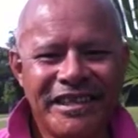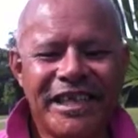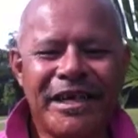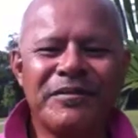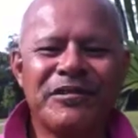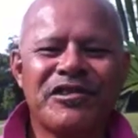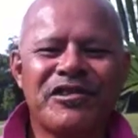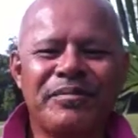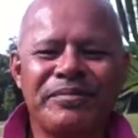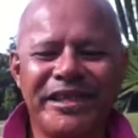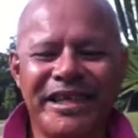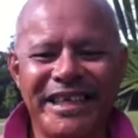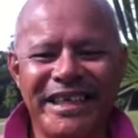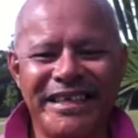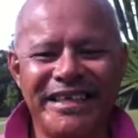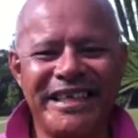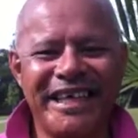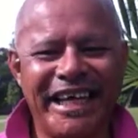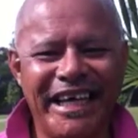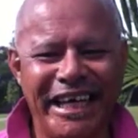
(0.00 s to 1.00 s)
comes from the
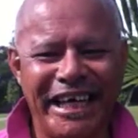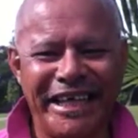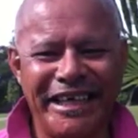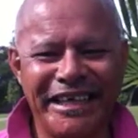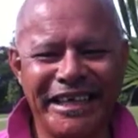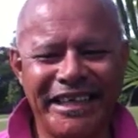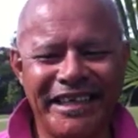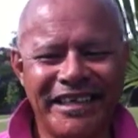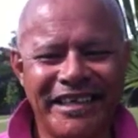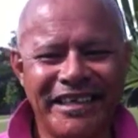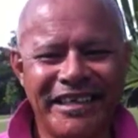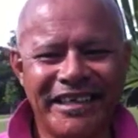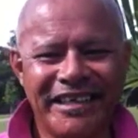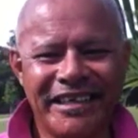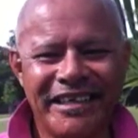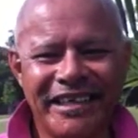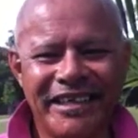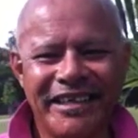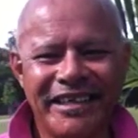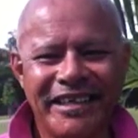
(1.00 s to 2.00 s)
letter N,
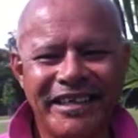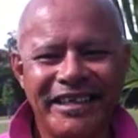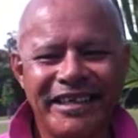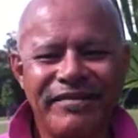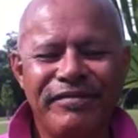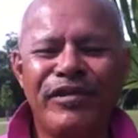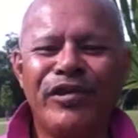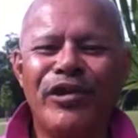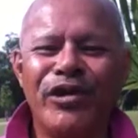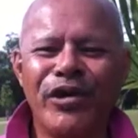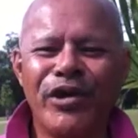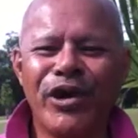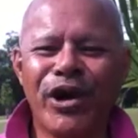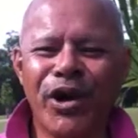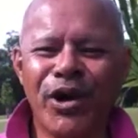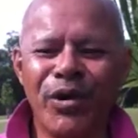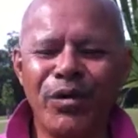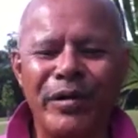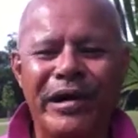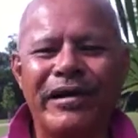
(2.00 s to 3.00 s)
for
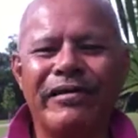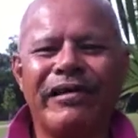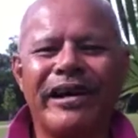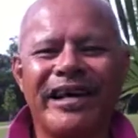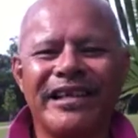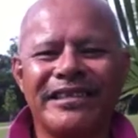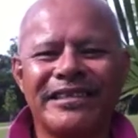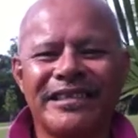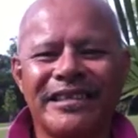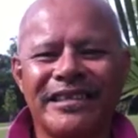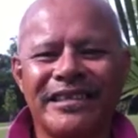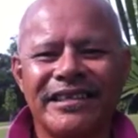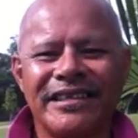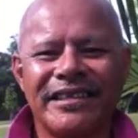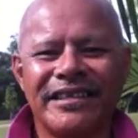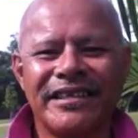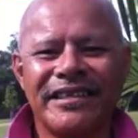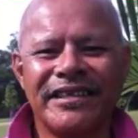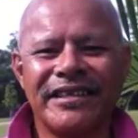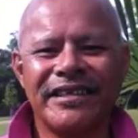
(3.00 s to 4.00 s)
no regrets.
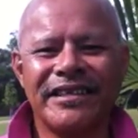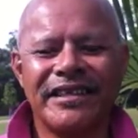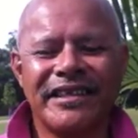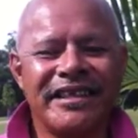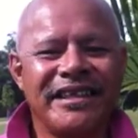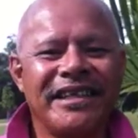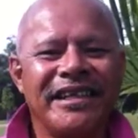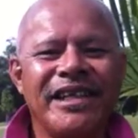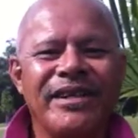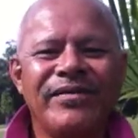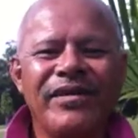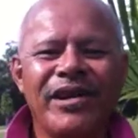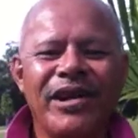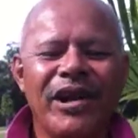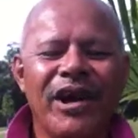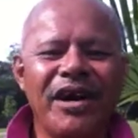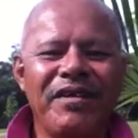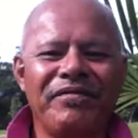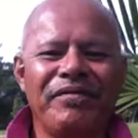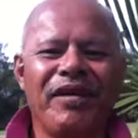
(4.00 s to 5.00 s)
Live a
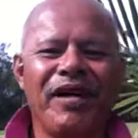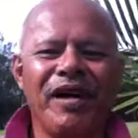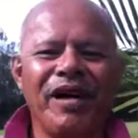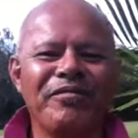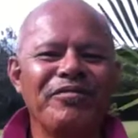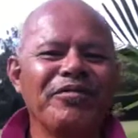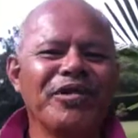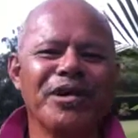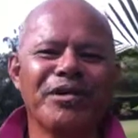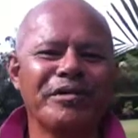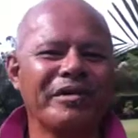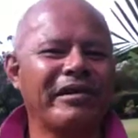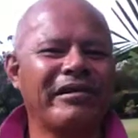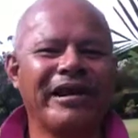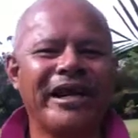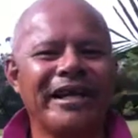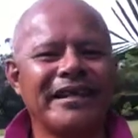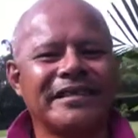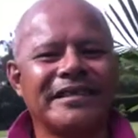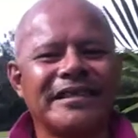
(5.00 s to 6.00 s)
life of no
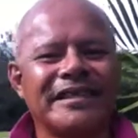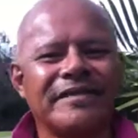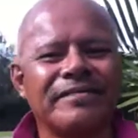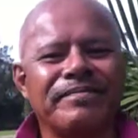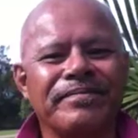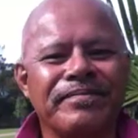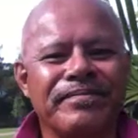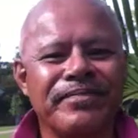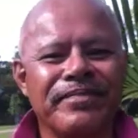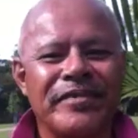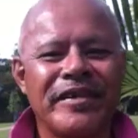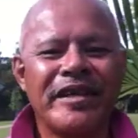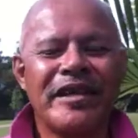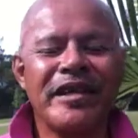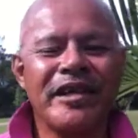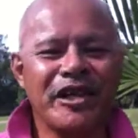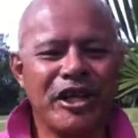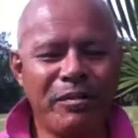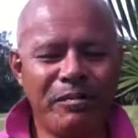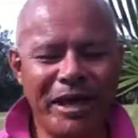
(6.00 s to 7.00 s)
regrets.
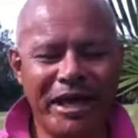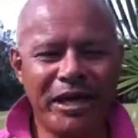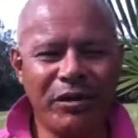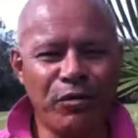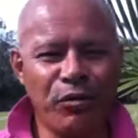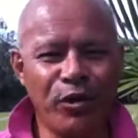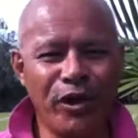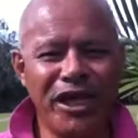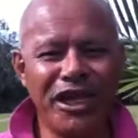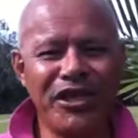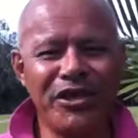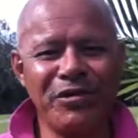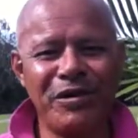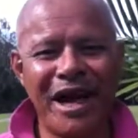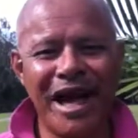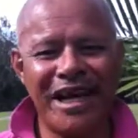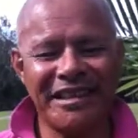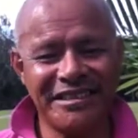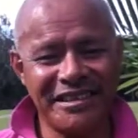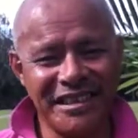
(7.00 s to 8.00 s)
No matter where you
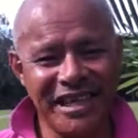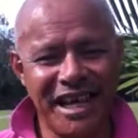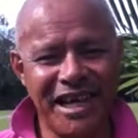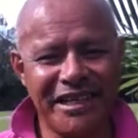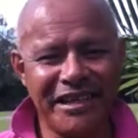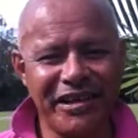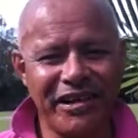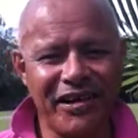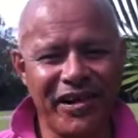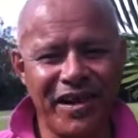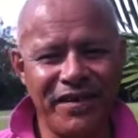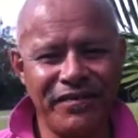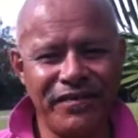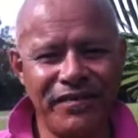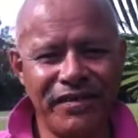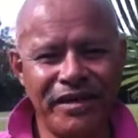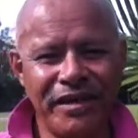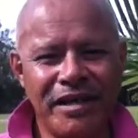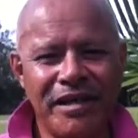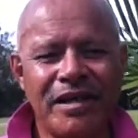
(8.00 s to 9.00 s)
are today in your life,